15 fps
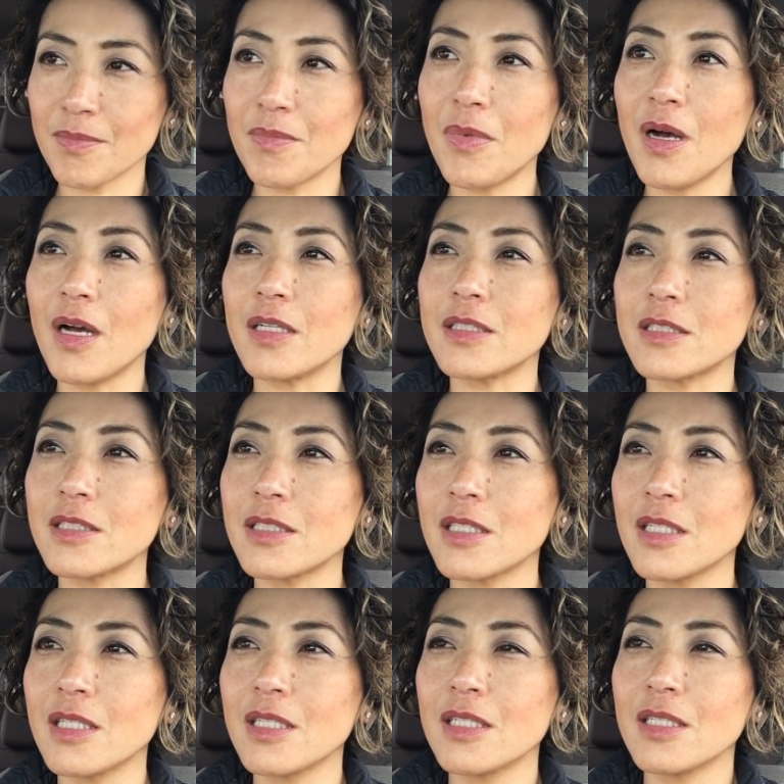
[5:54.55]
But
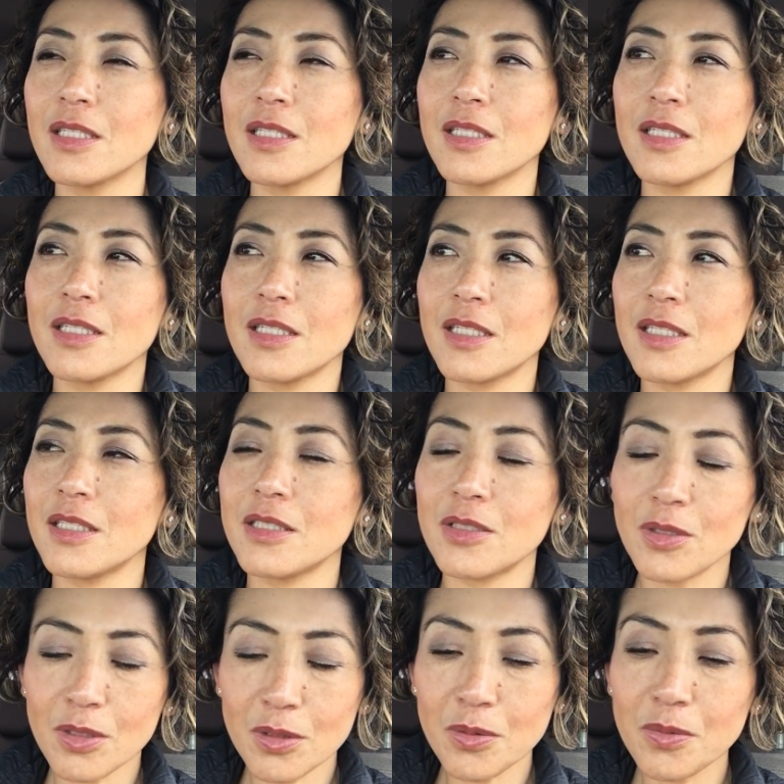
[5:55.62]
I
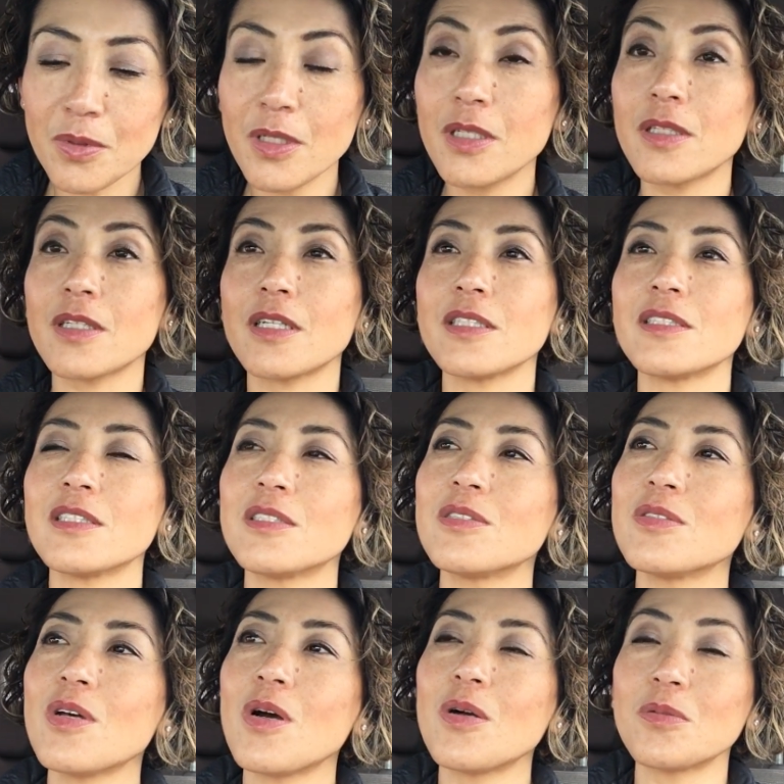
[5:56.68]
start to realize it's
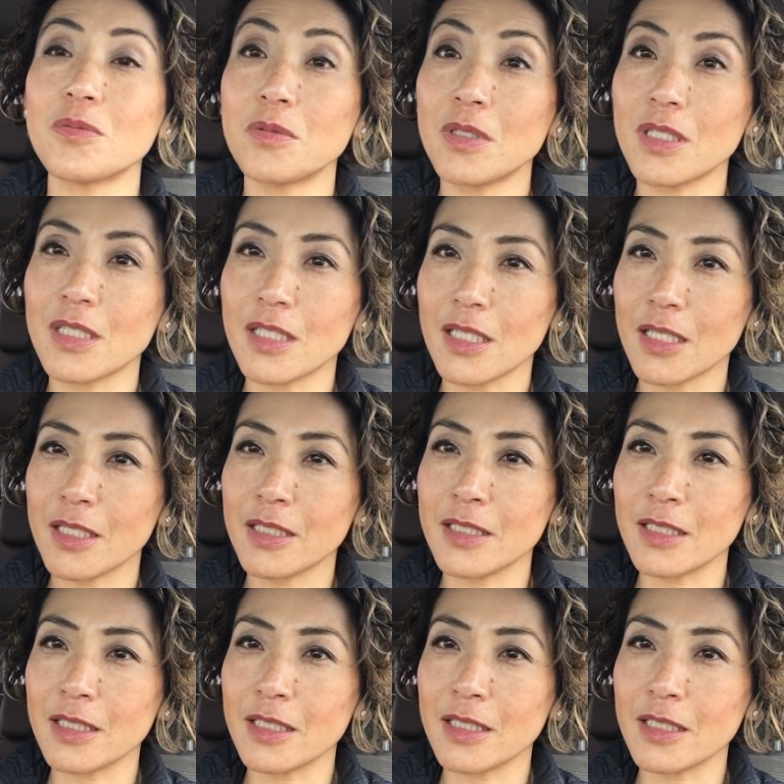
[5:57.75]
not really.